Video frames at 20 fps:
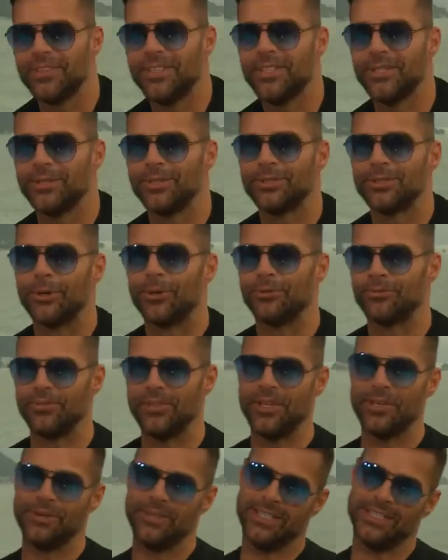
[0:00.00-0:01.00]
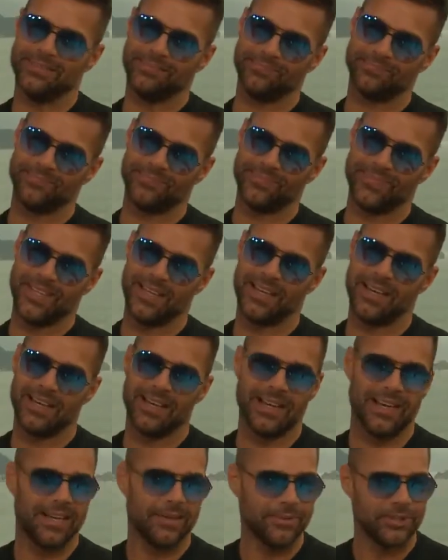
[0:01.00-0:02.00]
video is called Fiebre.
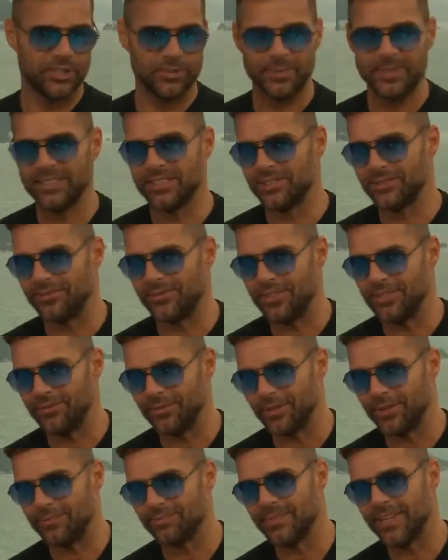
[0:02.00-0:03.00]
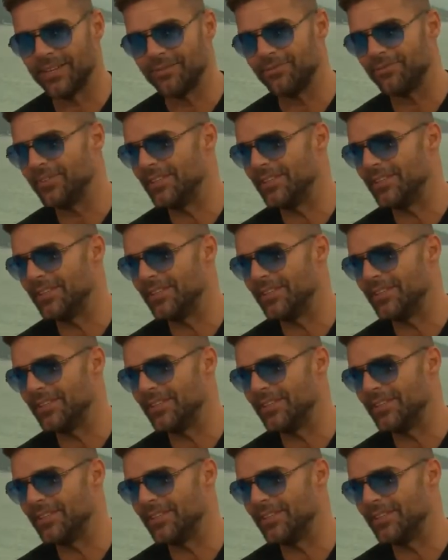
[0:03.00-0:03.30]
Uh, which means fever. And